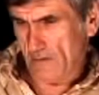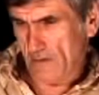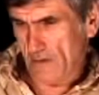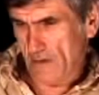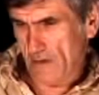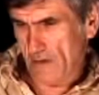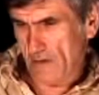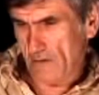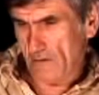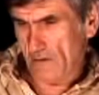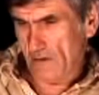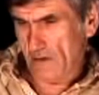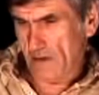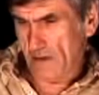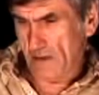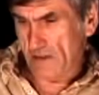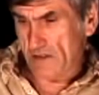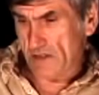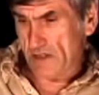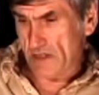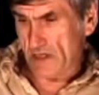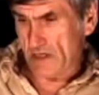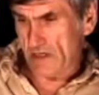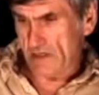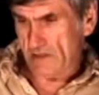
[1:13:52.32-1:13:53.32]
Here in this
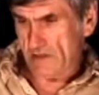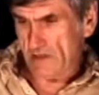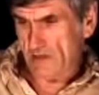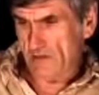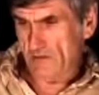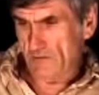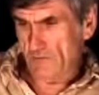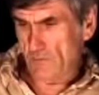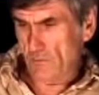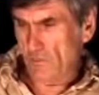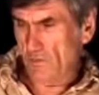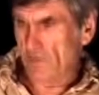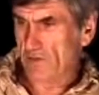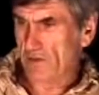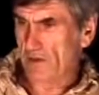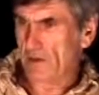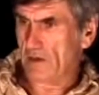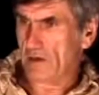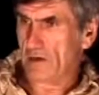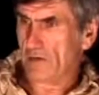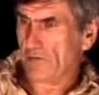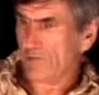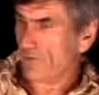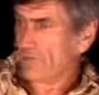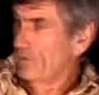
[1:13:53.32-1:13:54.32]
case, even with an
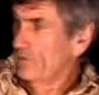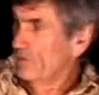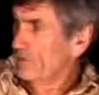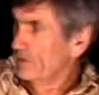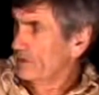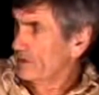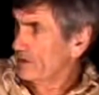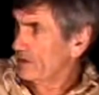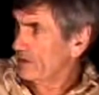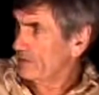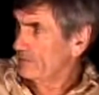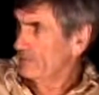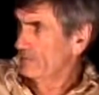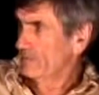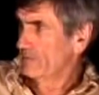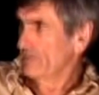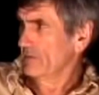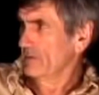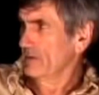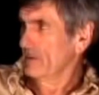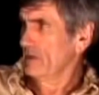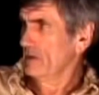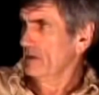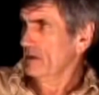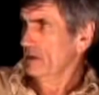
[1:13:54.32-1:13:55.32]
authority
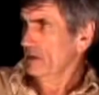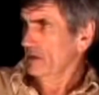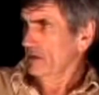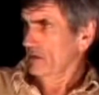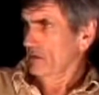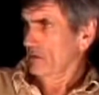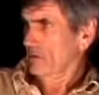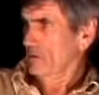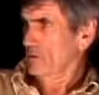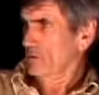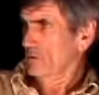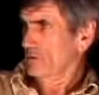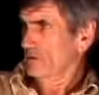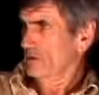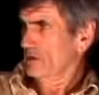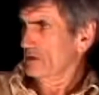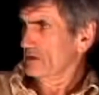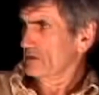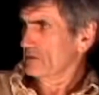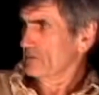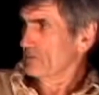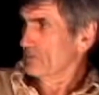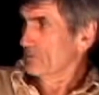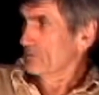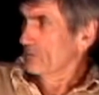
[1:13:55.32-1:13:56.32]
who is
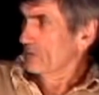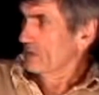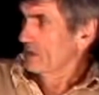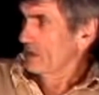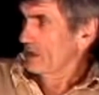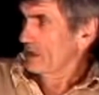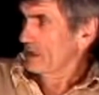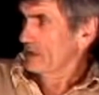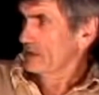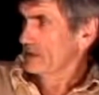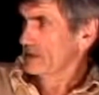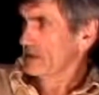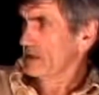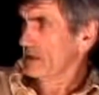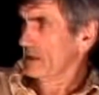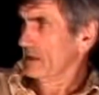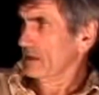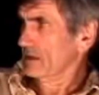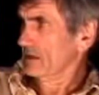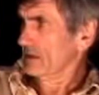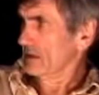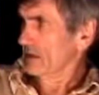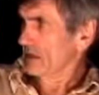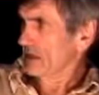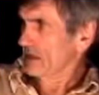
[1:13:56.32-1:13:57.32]
brutalizing
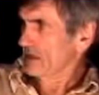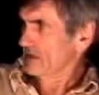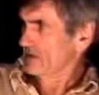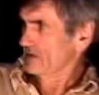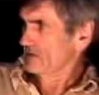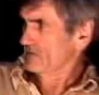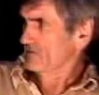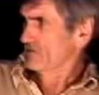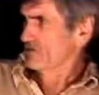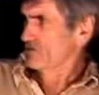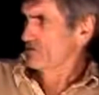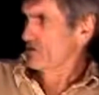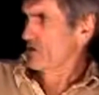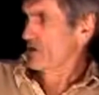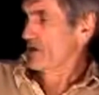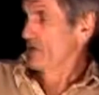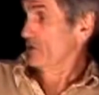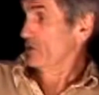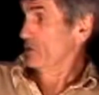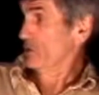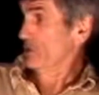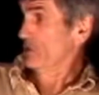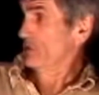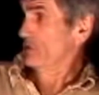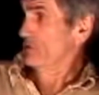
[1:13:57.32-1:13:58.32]
in the case of trying to
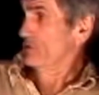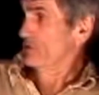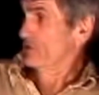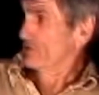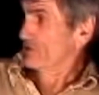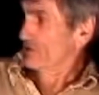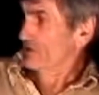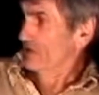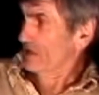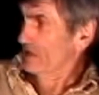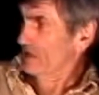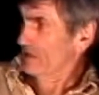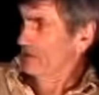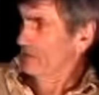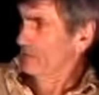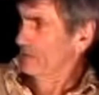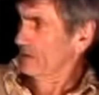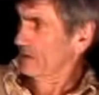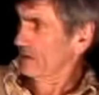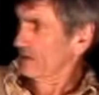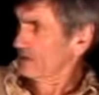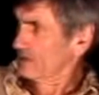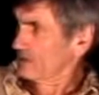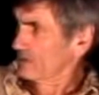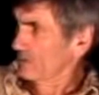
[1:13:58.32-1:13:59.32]
induce shame
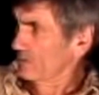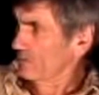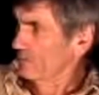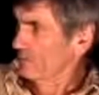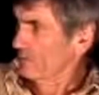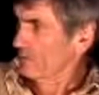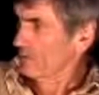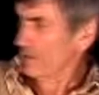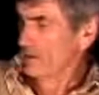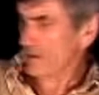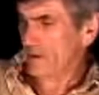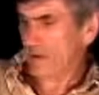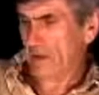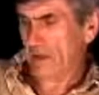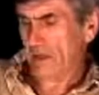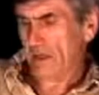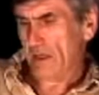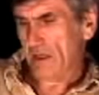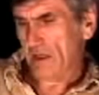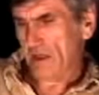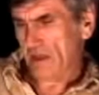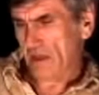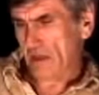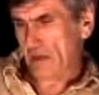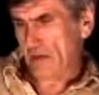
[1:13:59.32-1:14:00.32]
and so forth,
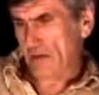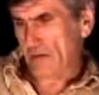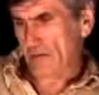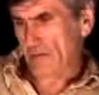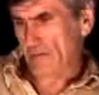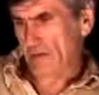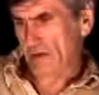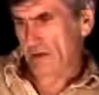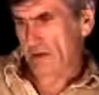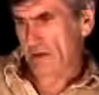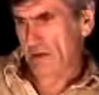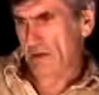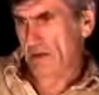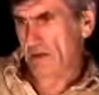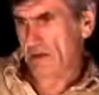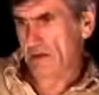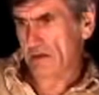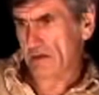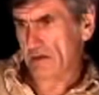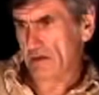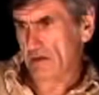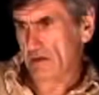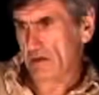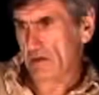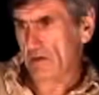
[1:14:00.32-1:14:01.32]
my son
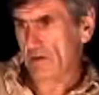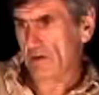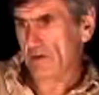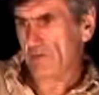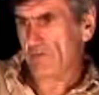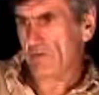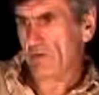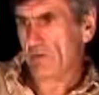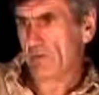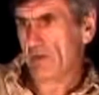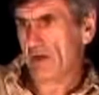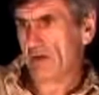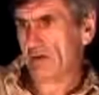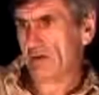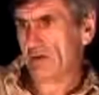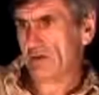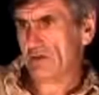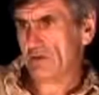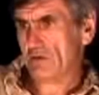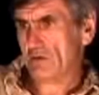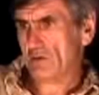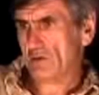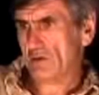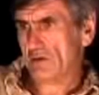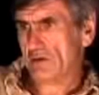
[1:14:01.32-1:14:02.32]
is still living by the
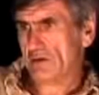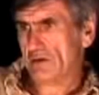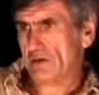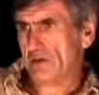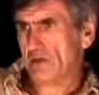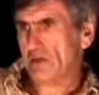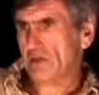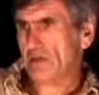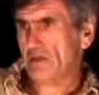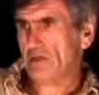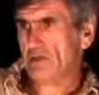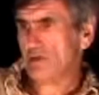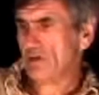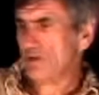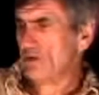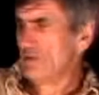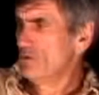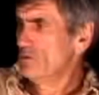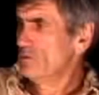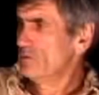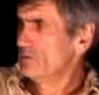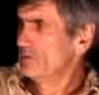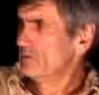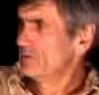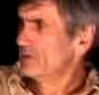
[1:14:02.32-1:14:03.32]
story that this is a
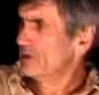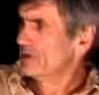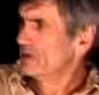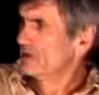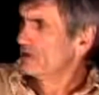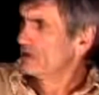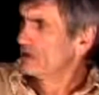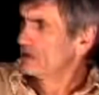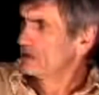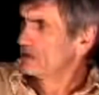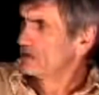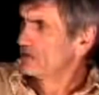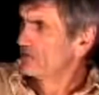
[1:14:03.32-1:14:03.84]
human being that has